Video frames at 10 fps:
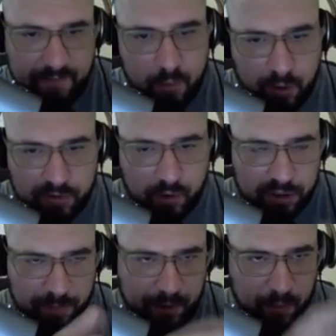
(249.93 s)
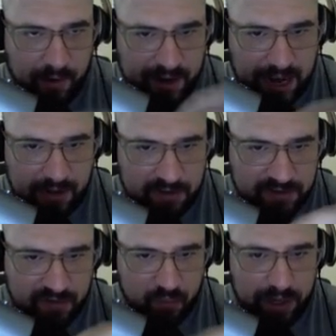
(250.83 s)
yeah, so I mean,
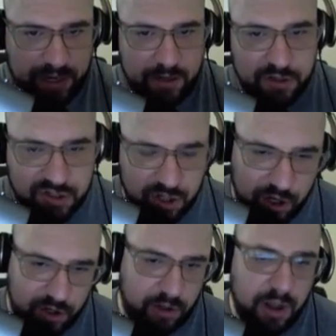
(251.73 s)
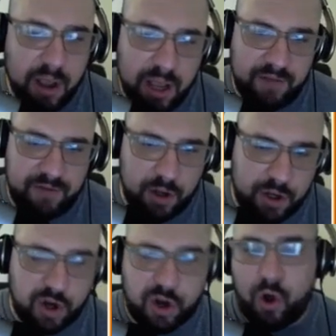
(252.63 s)
hopefully they figure that out, or
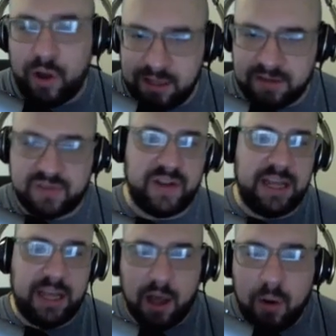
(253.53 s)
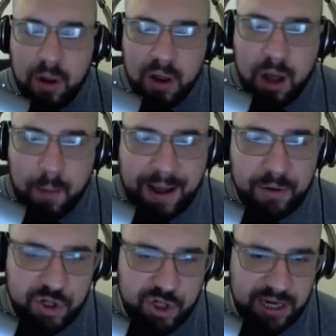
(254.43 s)
hopefully that doesn't happen at other
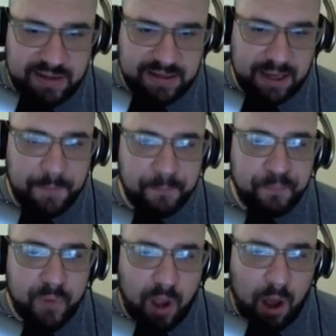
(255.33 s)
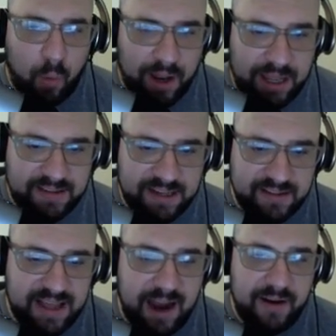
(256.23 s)
events like
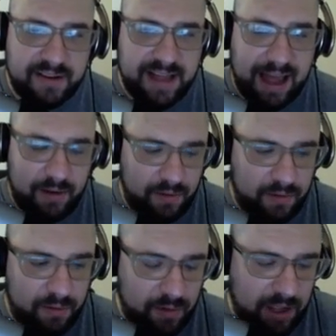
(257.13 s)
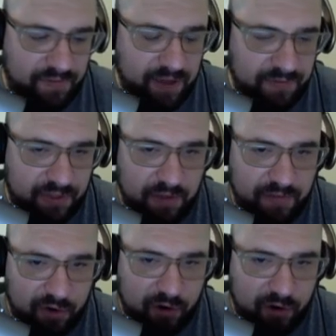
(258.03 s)
majors or anything like that.